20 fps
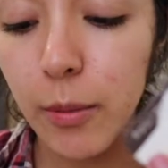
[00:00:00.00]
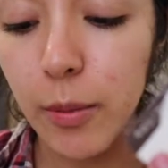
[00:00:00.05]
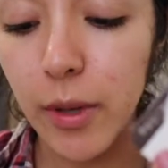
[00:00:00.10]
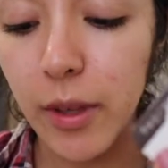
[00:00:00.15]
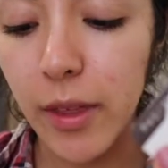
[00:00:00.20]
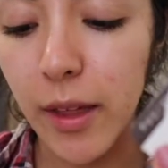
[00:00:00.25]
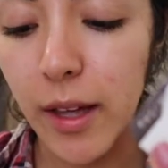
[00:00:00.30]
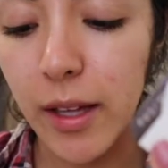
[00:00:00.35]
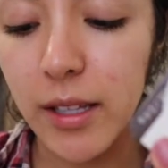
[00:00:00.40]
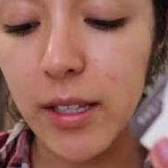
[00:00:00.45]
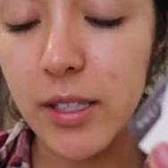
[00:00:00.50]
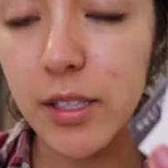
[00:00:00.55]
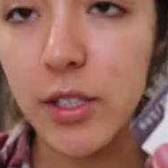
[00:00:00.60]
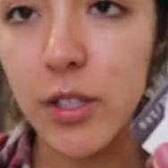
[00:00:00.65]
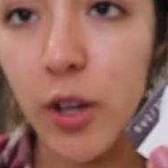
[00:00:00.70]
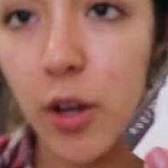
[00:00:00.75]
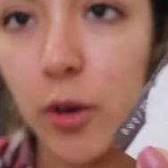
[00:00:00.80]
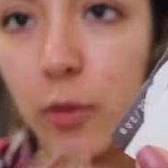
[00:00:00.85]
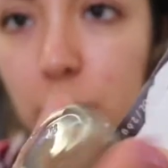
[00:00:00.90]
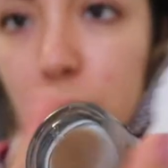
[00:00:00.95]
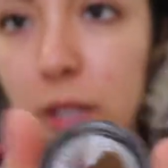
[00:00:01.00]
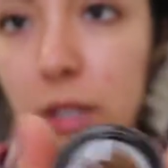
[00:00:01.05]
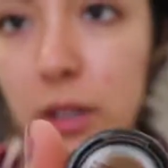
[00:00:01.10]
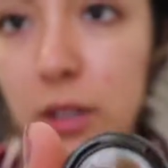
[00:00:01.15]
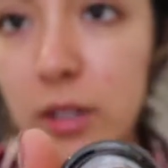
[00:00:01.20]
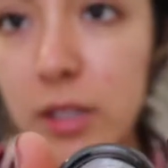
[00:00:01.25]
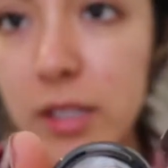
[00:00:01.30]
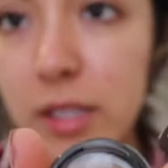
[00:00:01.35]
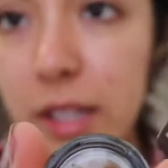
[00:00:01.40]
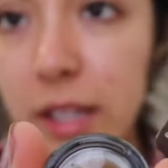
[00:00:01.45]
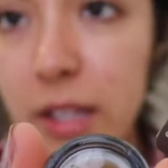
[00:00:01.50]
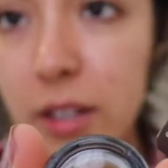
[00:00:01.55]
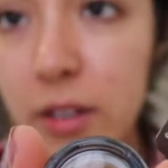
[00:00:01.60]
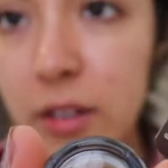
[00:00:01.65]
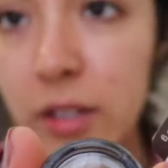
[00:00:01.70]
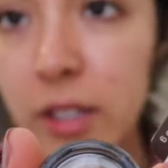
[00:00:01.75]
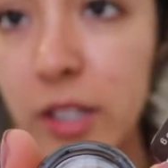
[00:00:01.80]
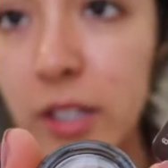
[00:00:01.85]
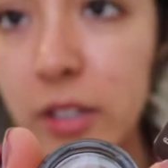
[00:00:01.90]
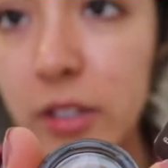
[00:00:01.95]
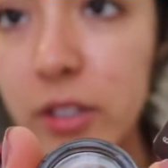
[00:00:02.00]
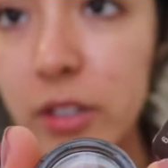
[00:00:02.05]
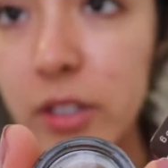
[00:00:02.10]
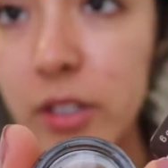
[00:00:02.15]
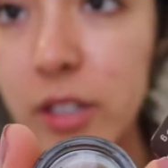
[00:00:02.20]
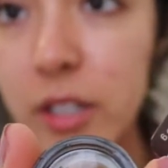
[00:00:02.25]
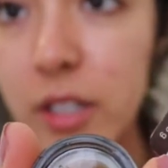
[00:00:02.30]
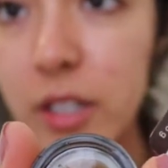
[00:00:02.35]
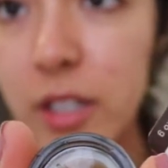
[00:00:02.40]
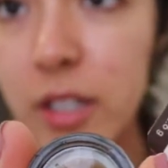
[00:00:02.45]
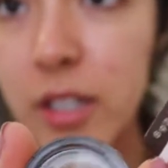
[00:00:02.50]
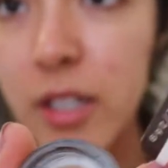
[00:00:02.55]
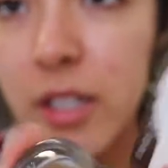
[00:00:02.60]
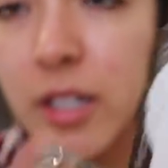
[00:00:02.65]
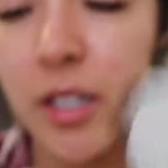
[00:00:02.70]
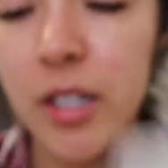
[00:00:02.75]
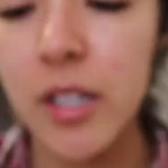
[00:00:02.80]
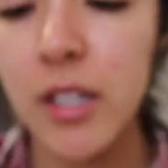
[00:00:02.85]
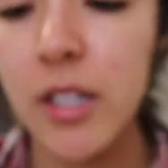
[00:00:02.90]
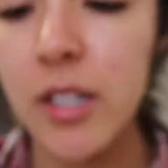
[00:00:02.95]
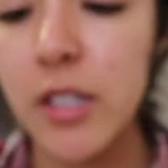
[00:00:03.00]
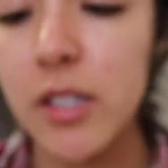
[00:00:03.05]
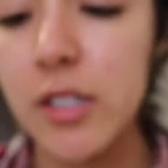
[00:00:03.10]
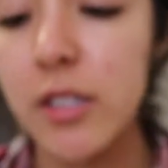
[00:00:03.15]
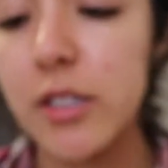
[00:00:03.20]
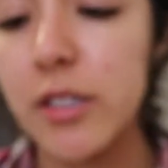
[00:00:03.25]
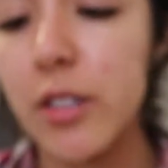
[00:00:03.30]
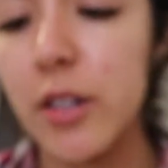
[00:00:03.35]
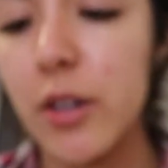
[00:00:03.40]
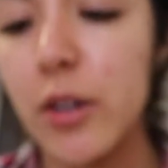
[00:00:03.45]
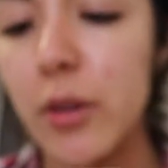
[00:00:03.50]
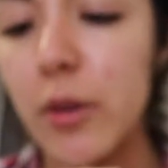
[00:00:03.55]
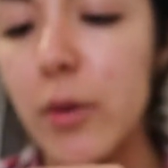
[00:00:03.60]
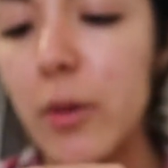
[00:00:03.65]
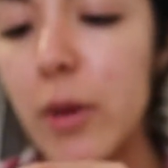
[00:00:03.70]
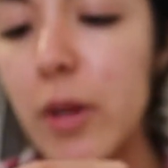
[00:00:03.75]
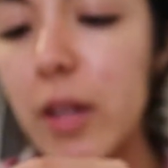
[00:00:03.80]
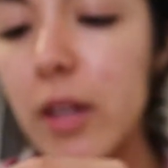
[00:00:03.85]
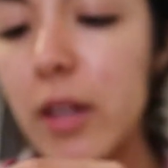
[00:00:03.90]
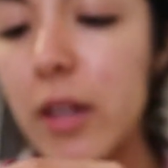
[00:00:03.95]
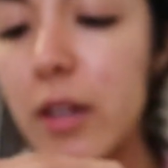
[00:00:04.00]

but that is not what it looks like on here. So